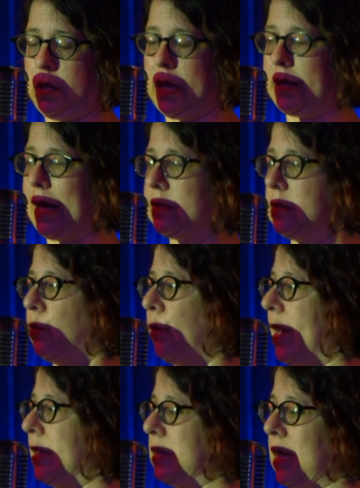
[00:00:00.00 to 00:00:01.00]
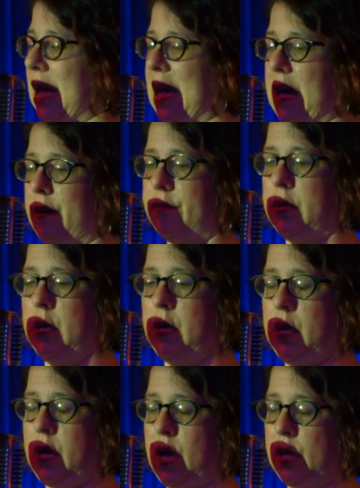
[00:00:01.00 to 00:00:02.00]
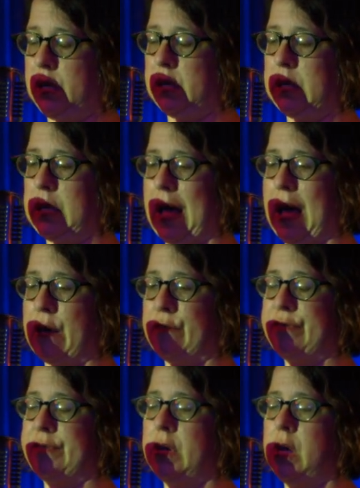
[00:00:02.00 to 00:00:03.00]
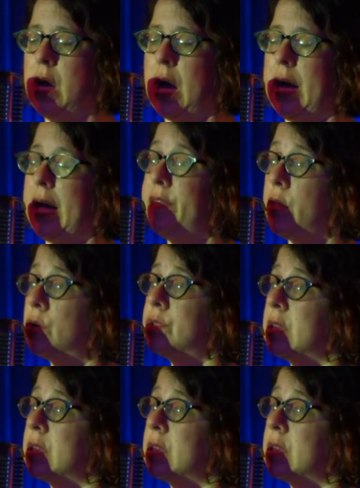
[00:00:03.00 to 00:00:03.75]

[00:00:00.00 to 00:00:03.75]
that that's the way to have a good life. Uh, and those